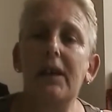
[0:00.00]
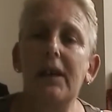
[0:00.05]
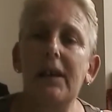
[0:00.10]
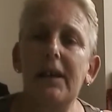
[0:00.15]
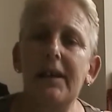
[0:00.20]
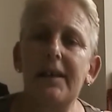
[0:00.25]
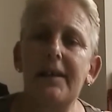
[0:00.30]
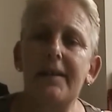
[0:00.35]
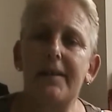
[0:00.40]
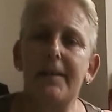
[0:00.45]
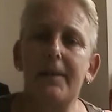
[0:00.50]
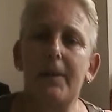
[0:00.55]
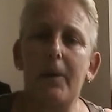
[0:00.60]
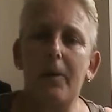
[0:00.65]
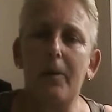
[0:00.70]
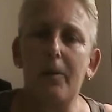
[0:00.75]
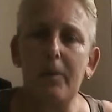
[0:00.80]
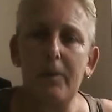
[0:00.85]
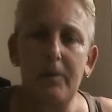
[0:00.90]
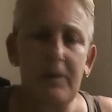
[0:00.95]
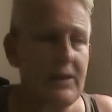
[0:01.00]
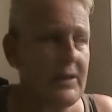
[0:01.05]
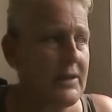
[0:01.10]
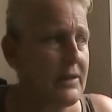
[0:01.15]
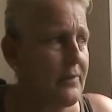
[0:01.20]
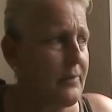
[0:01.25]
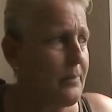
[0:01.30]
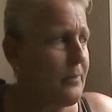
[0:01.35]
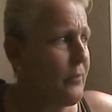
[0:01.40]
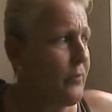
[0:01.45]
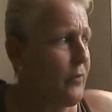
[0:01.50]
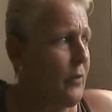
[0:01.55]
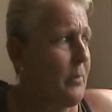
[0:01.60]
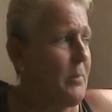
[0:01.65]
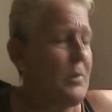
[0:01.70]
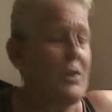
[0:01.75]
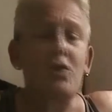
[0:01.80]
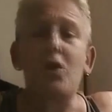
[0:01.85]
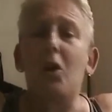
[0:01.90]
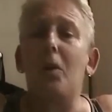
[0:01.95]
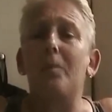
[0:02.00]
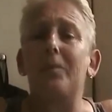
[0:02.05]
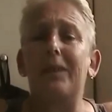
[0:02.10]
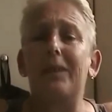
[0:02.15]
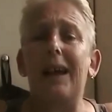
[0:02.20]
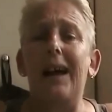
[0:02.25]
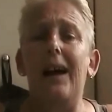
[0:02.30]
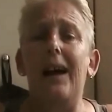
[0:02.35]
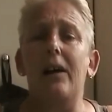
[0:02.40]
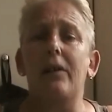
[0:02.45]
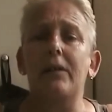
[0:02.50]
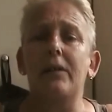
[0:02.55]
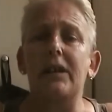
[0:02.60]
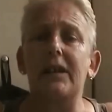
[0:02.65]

It's from the top down.